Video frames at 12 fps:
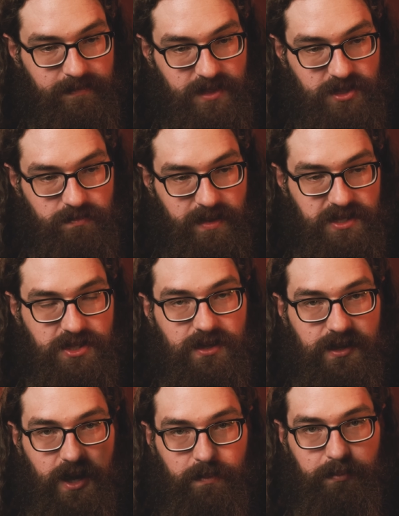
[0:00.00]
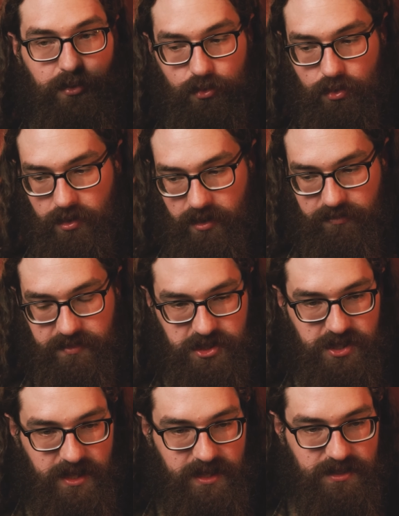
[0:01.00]
this is basically a pool of
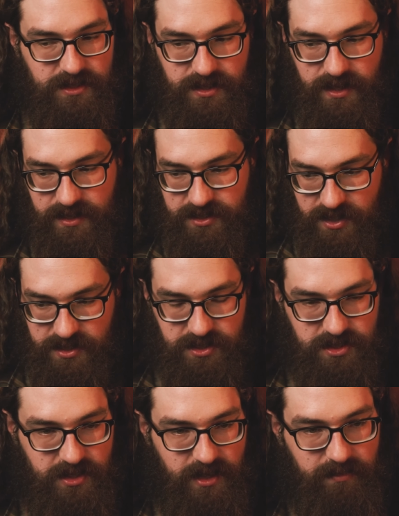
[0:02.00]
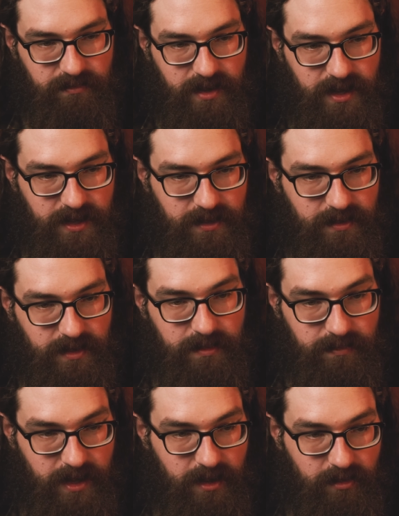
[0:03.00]
machines that exists in my,
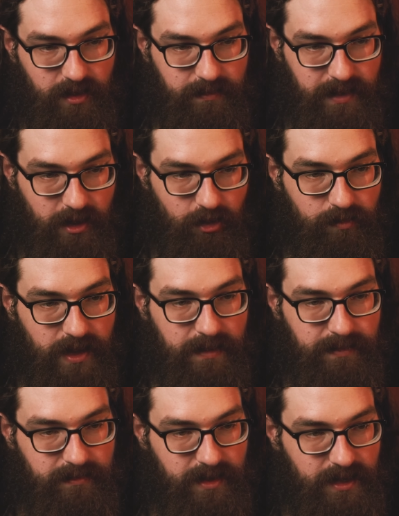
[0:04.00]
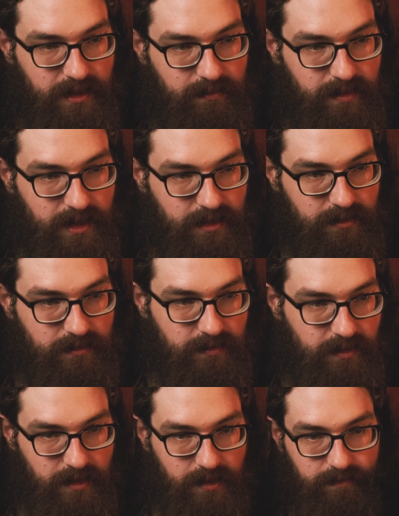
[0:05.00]
in my, in my home lab, in my, in my
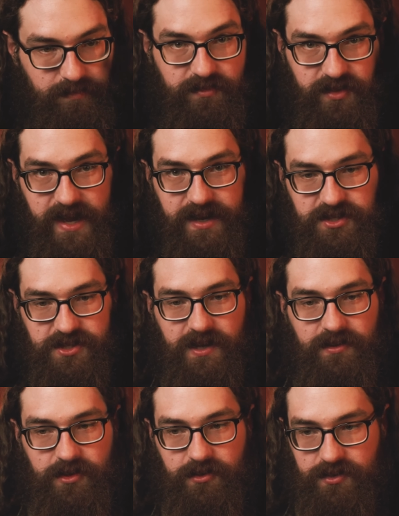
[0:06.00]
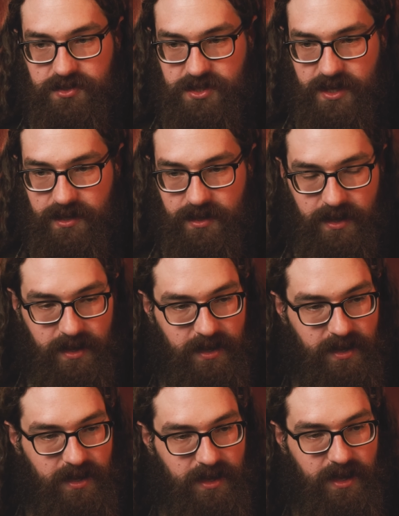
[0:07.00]
um, data center, you could say.
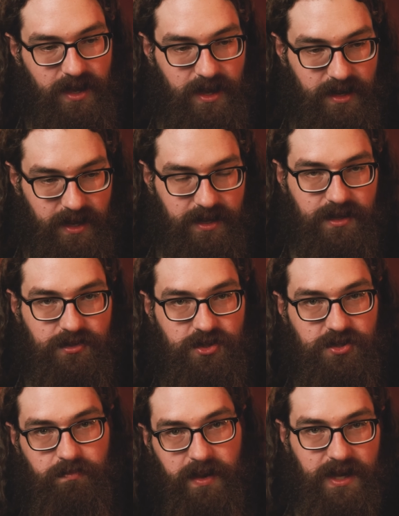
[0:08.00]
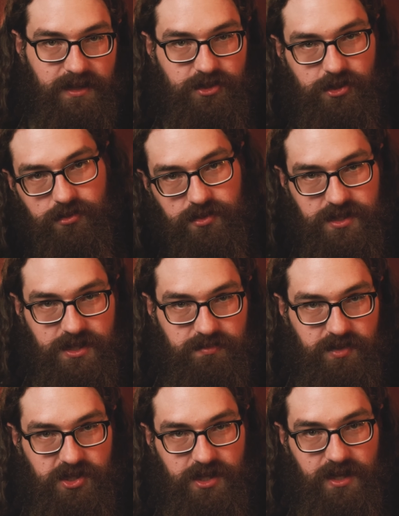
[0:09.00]
And I can just pick and choose
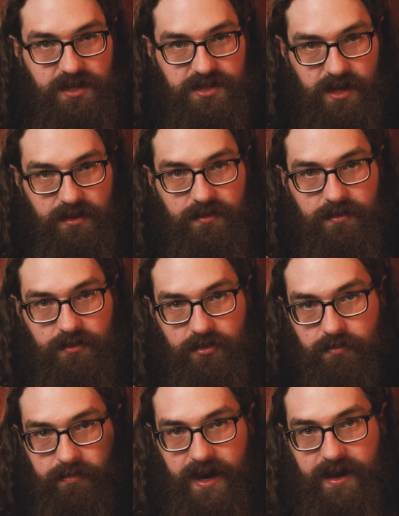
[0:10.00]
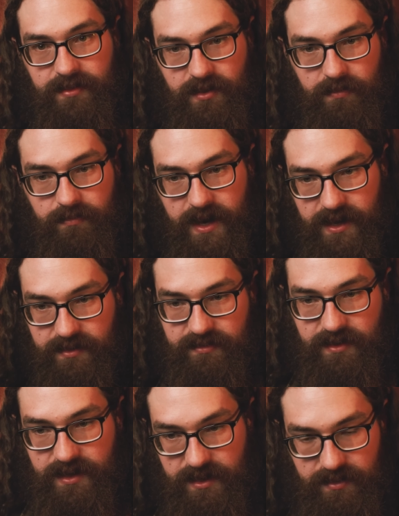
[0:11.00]
these machines and combine them. I can
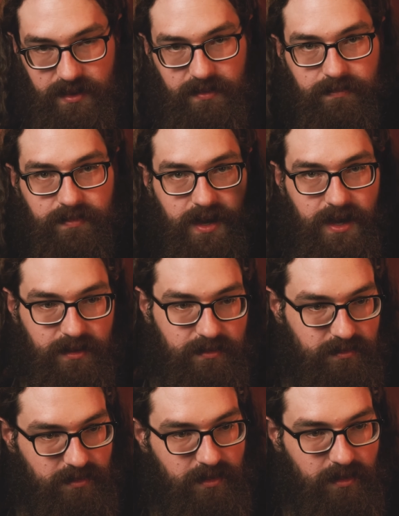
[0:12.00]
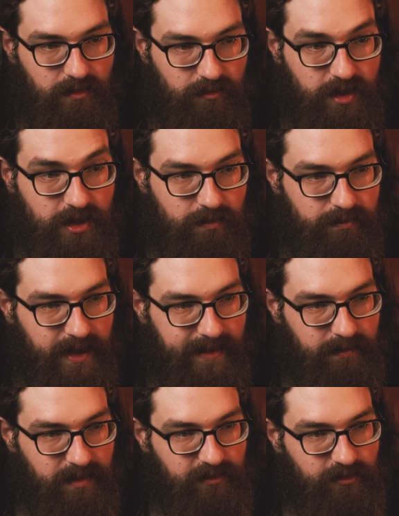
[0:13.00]
delete them and uh,
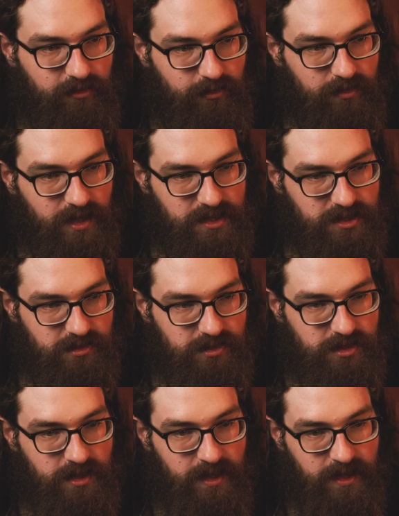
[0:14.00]
recombine them into new clusters.